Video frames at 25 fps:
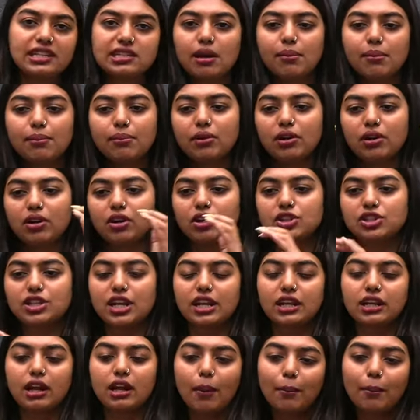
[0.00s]
submerged
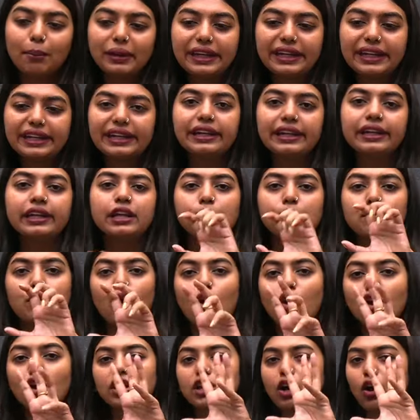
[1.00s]
and completely dipped,
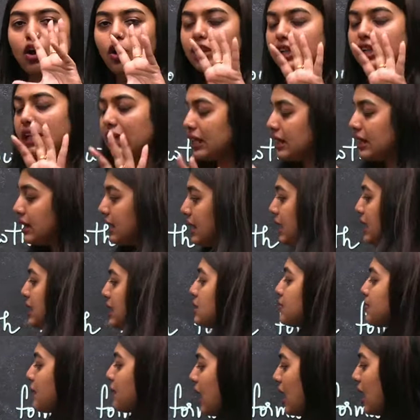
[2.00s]
all on in
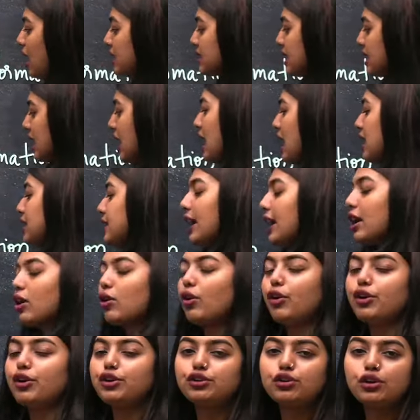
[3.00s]
these plants, they are
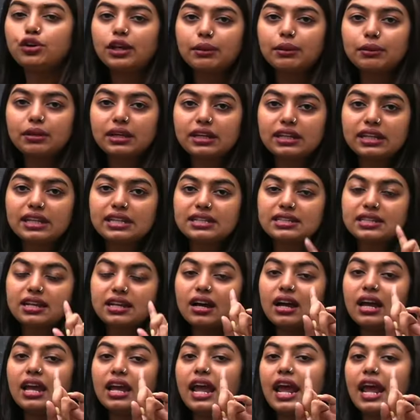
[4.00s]
going to increase
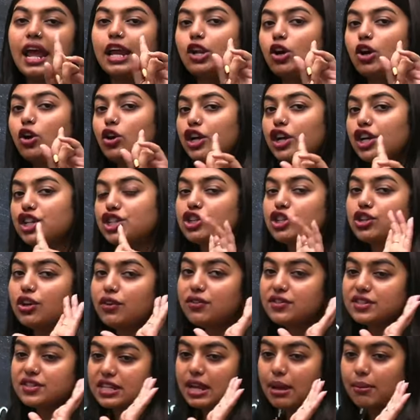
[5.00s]
the elongation
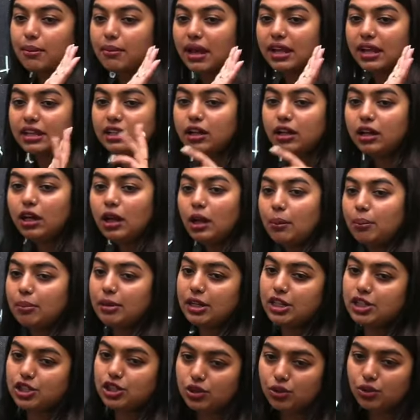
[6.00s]
of stem and the
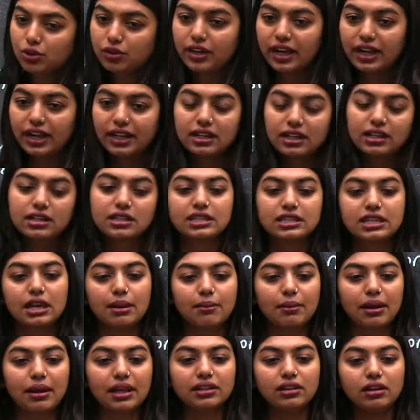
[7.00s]
petiole, right,
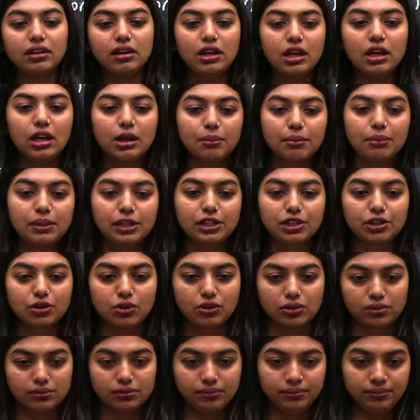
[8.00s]
stem and the petiole.